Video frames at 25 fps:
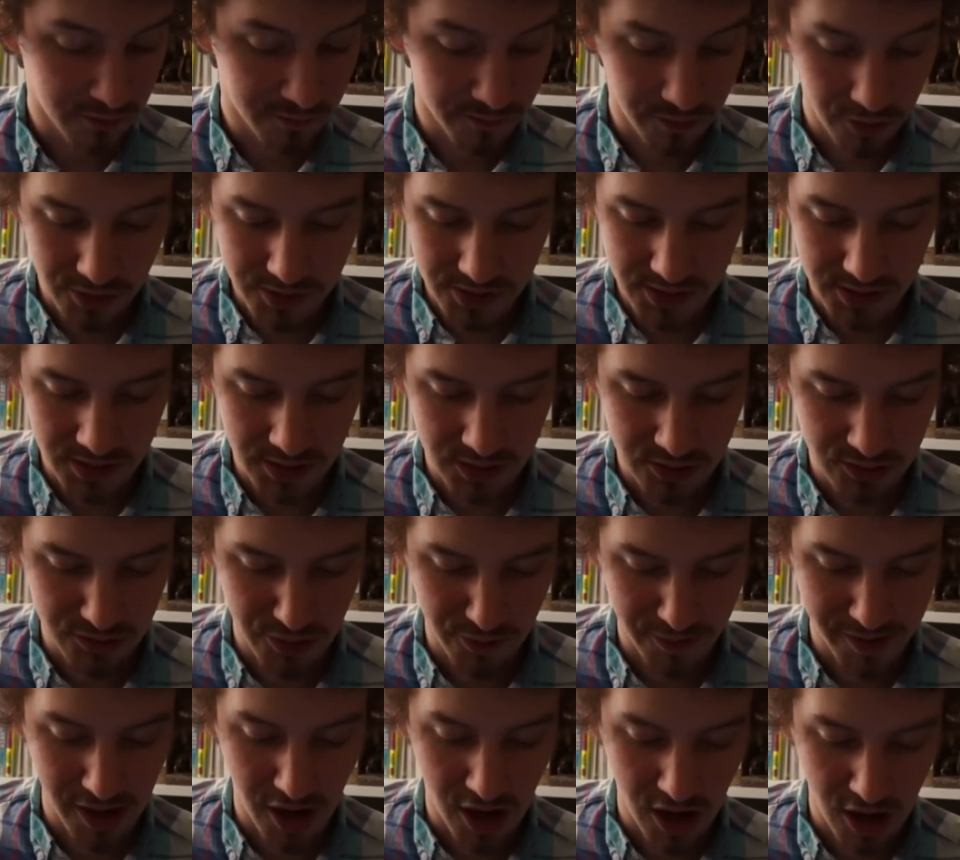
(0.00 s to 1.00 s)
Conversely, does
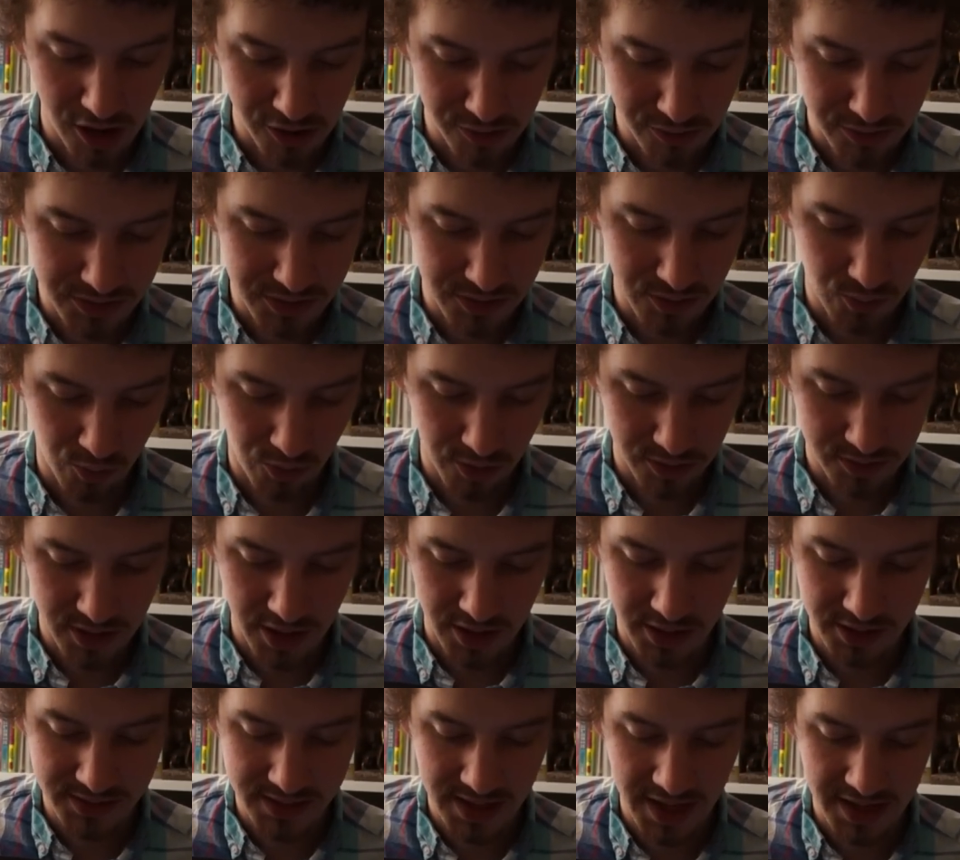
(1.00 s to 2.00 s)
knowing hundreds worked
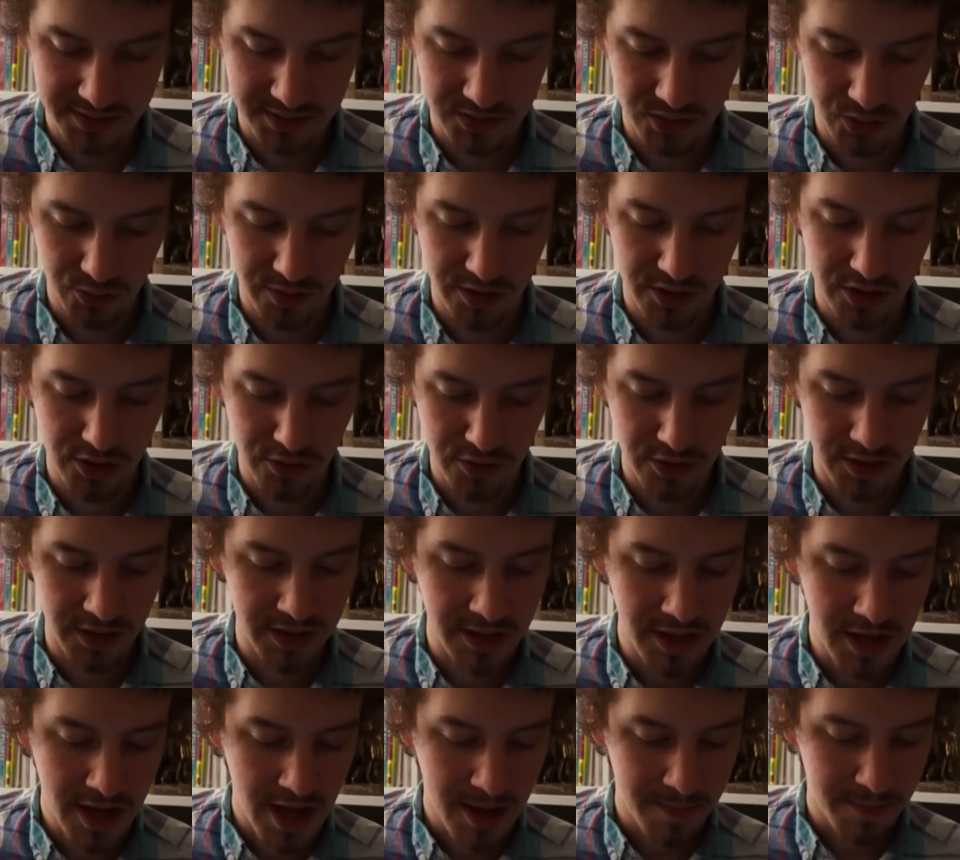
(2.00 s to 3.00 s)
on Assassin's Creed
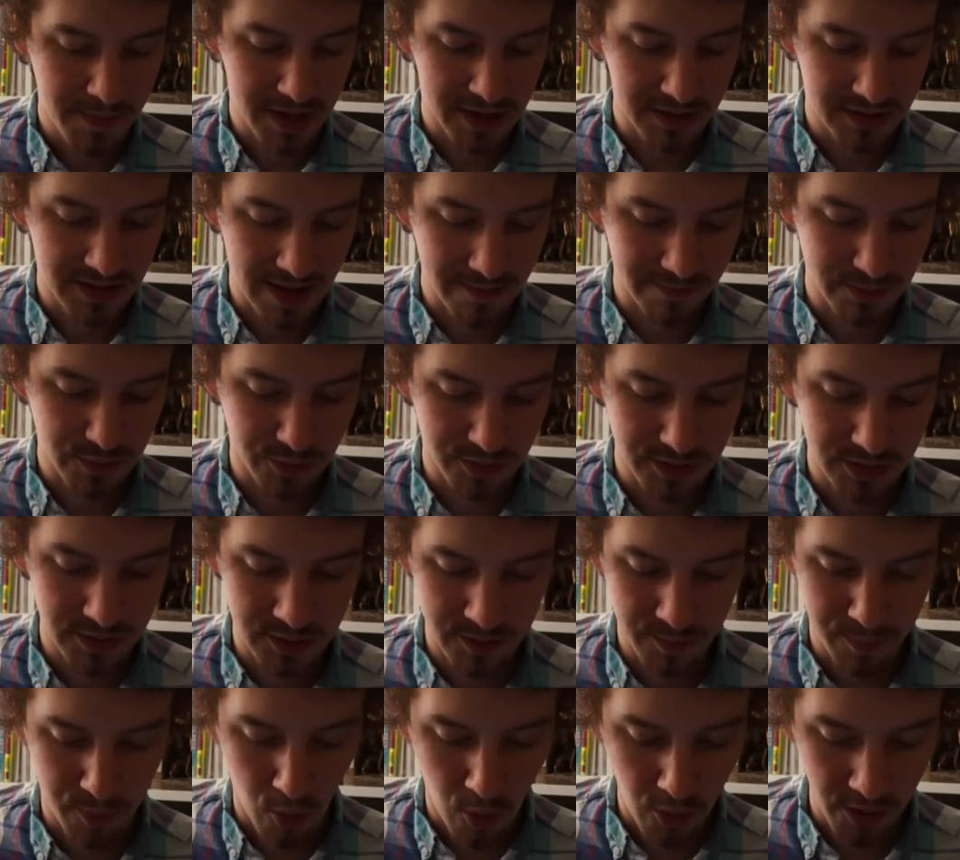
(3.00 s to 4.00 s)
Unity make it that much more
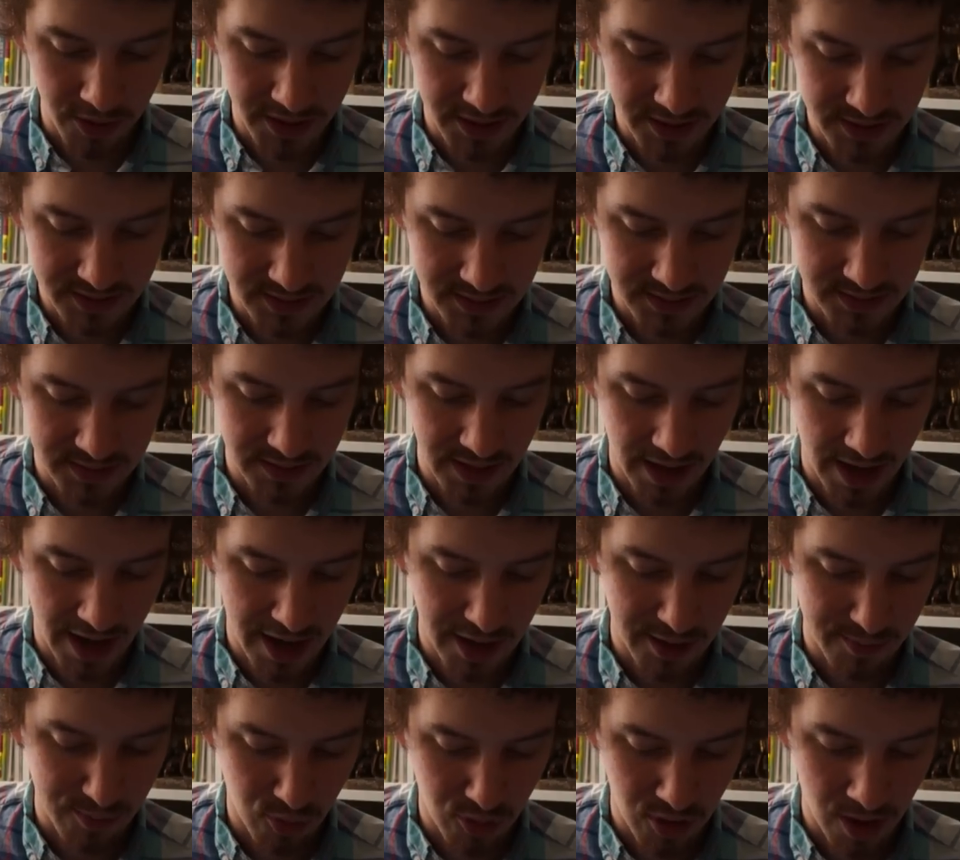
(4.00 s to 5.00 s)
disappointing since it
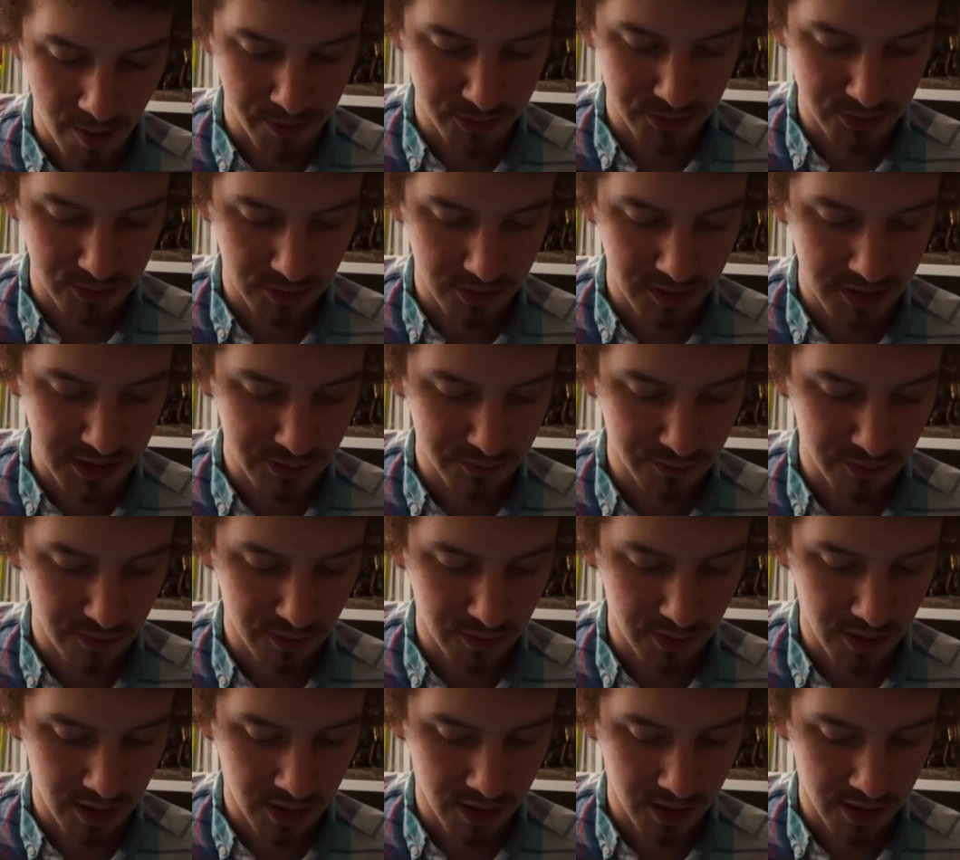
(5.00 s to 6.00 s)
had more opportunities
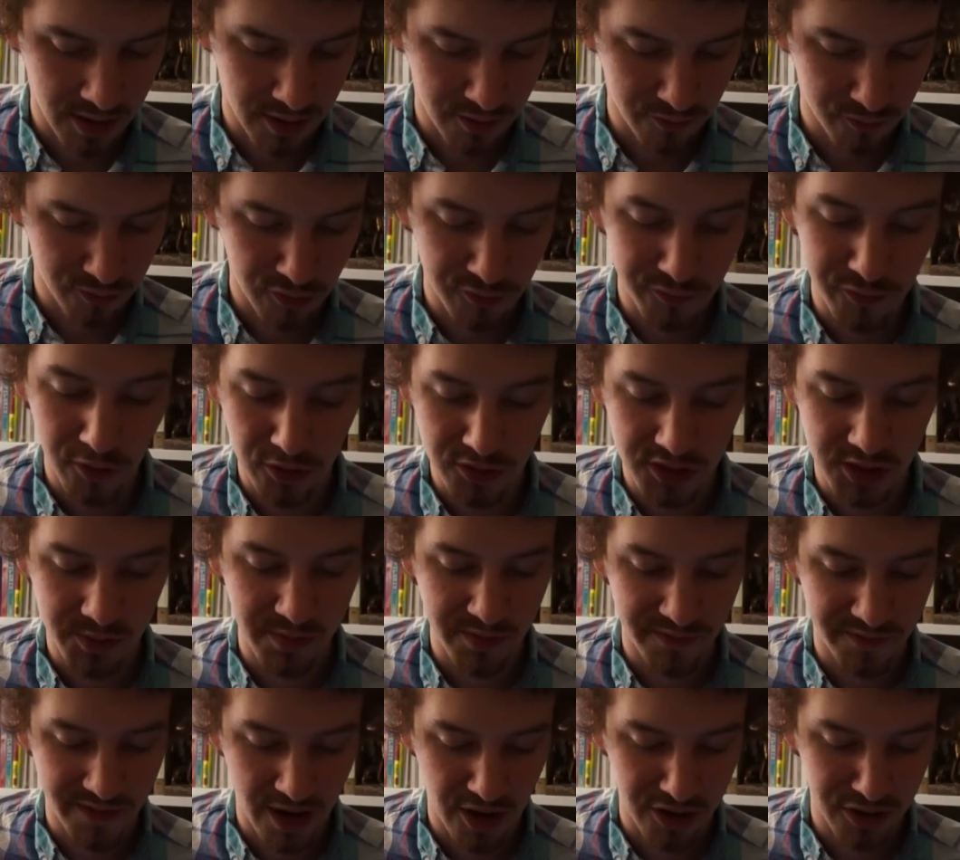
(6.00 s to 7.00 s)
for faults to
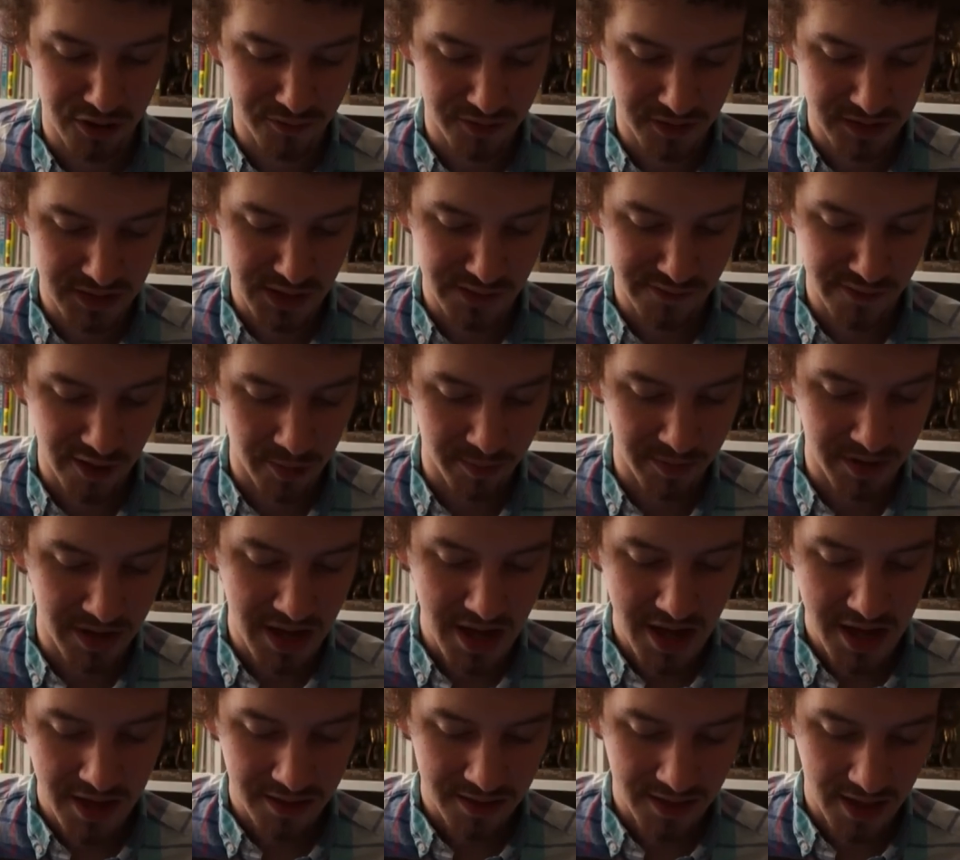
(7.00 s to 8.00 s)
be found and fixed in development?